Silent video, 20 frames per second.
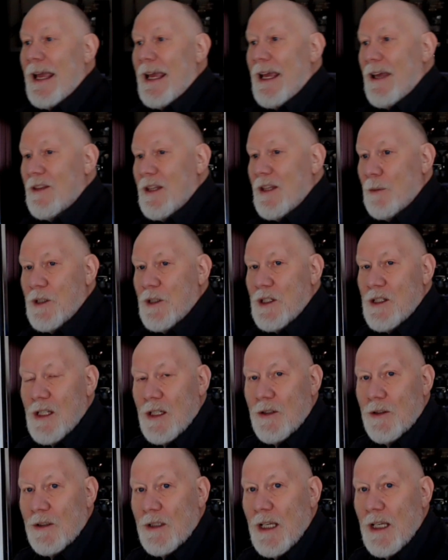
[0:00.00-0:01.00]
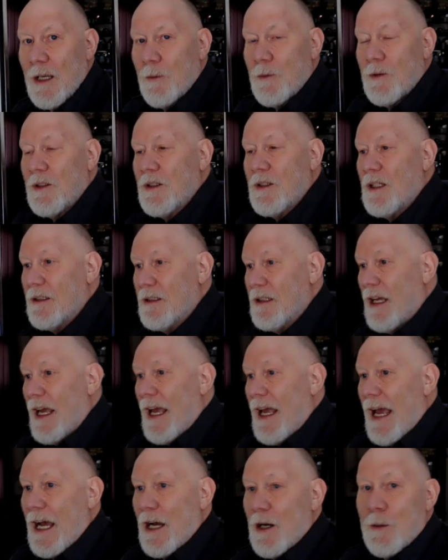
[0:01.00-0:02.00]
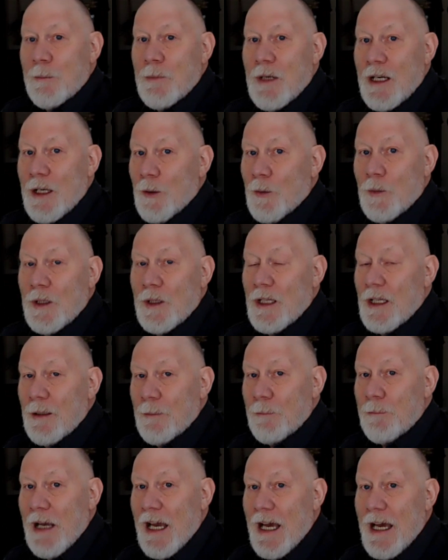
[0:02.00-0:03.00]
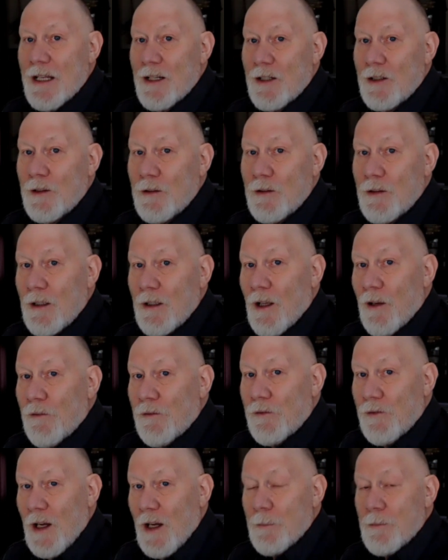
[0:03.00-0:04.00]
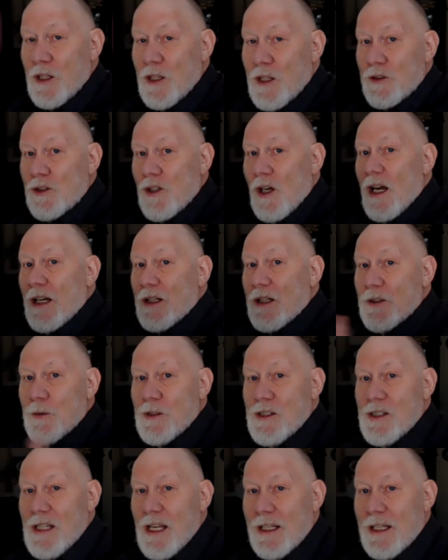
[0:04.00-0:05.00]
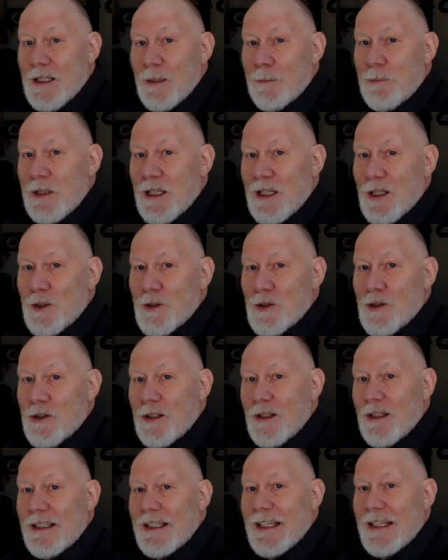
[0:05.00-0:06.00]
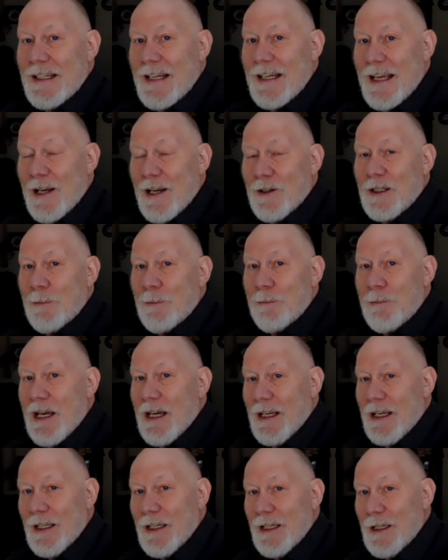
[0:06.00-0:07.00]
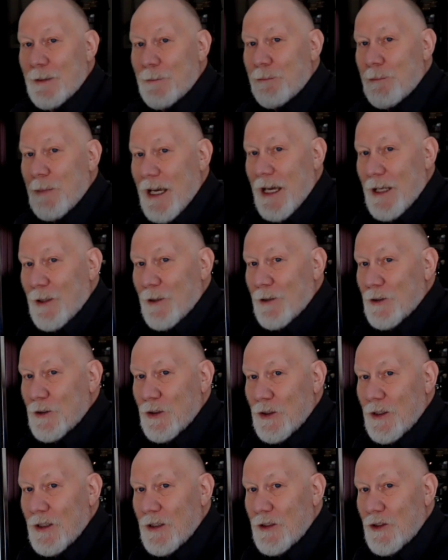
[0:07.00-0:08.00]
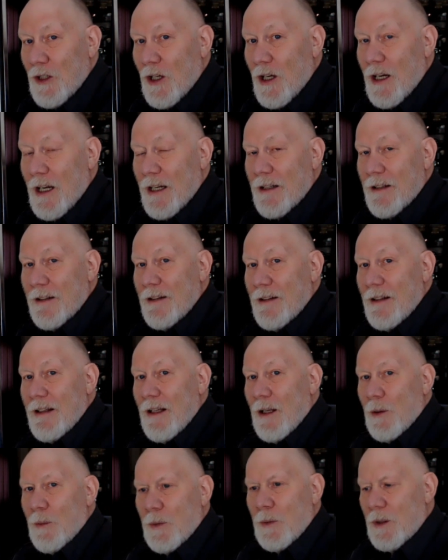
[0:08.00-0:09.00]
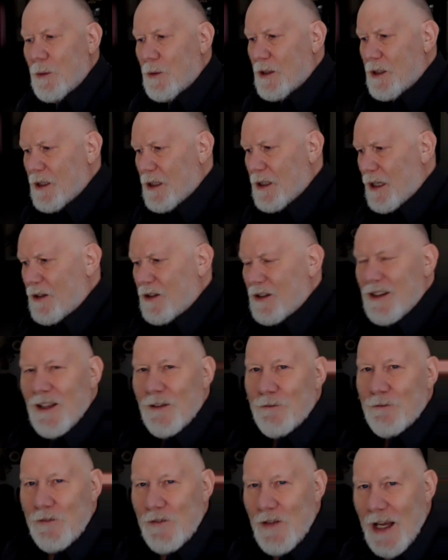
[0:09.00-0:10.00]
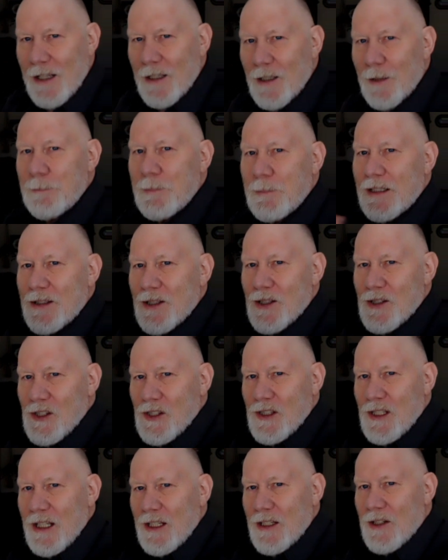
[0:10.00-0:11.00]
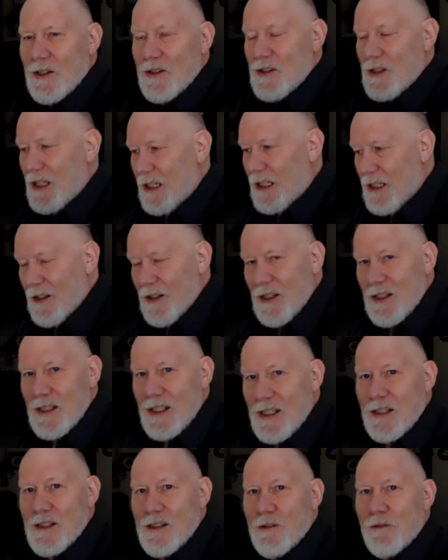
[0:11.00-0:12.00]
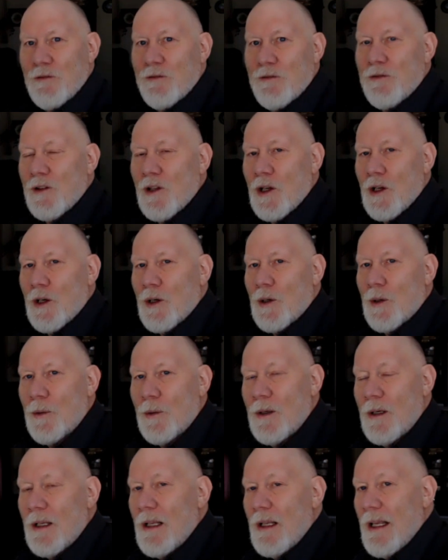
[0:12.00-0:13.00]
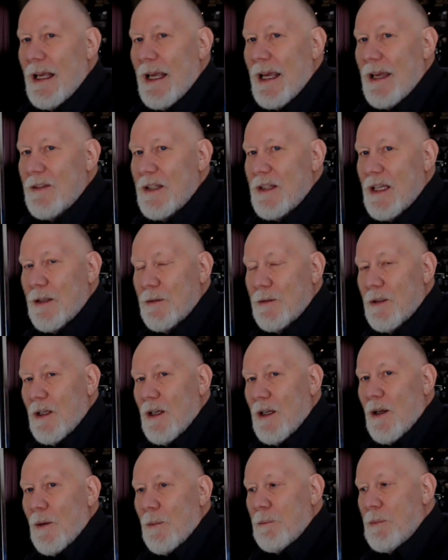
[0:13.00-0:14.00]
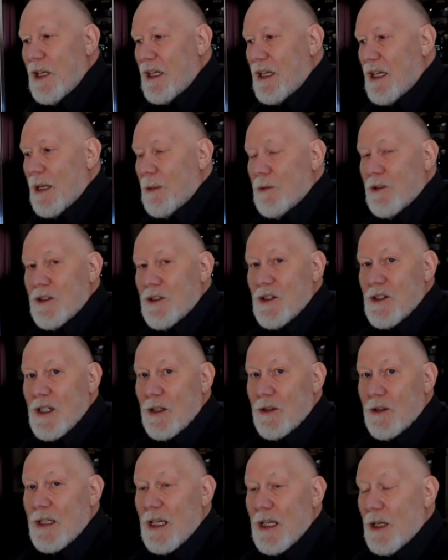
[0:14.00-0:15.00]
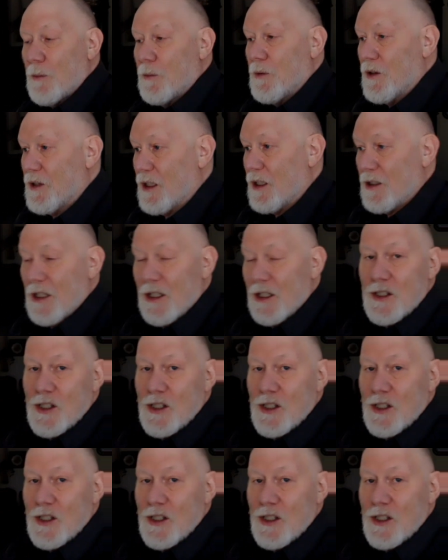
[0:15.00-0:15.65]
And then we said, okay, well, then how might we paddle from the dock to a sandy beach, get out, get back in, paddle to the dock? We were developing the skills, getting the sense of flow, and then being able to say, okay, well, then